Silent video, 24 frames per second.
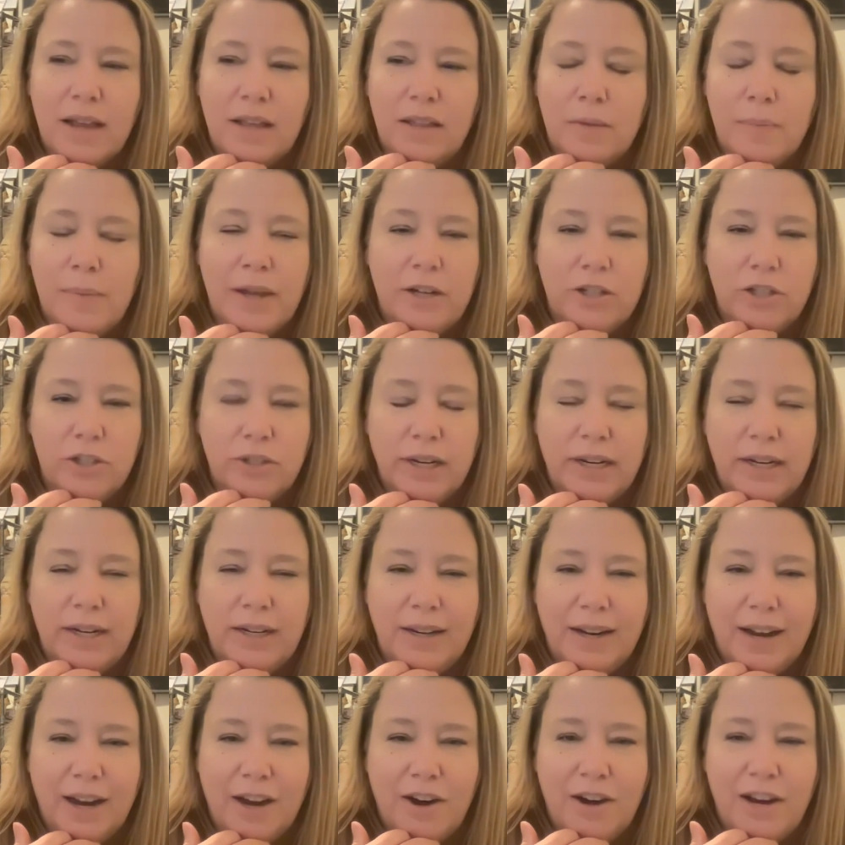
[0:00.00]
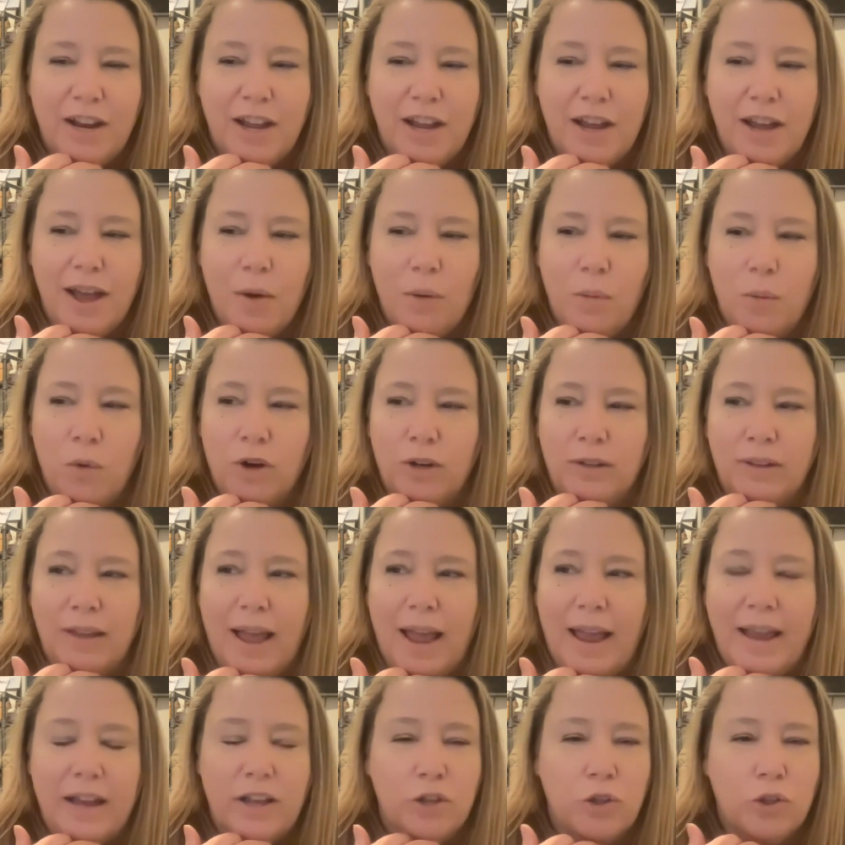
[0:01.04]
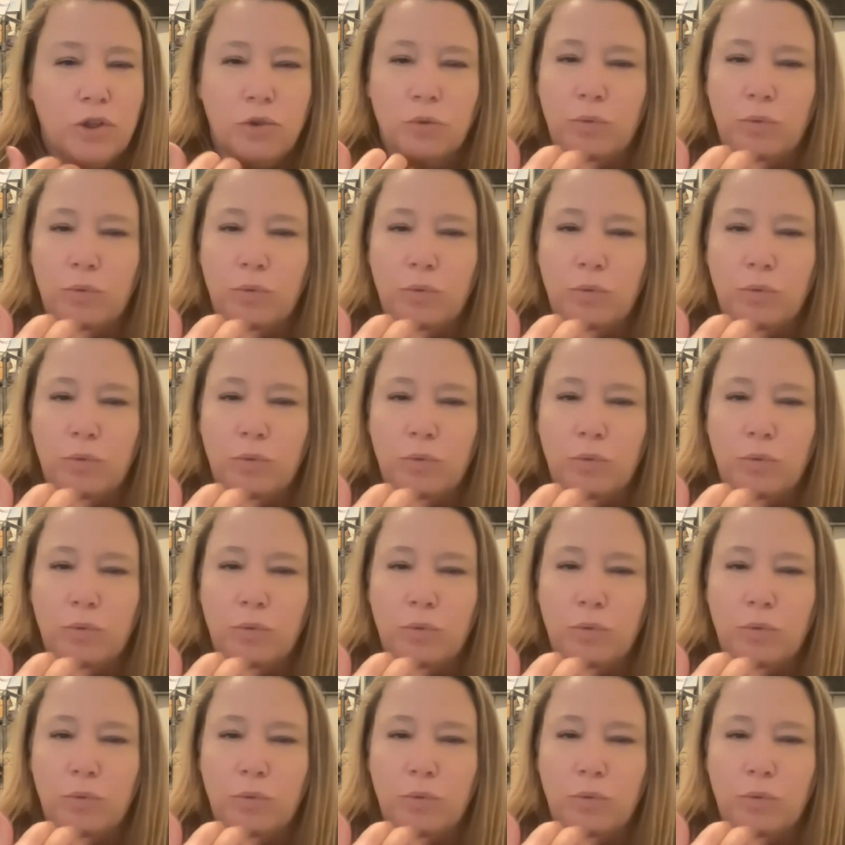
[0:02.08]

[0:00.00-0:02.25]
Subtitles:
in the Mediterranean area were like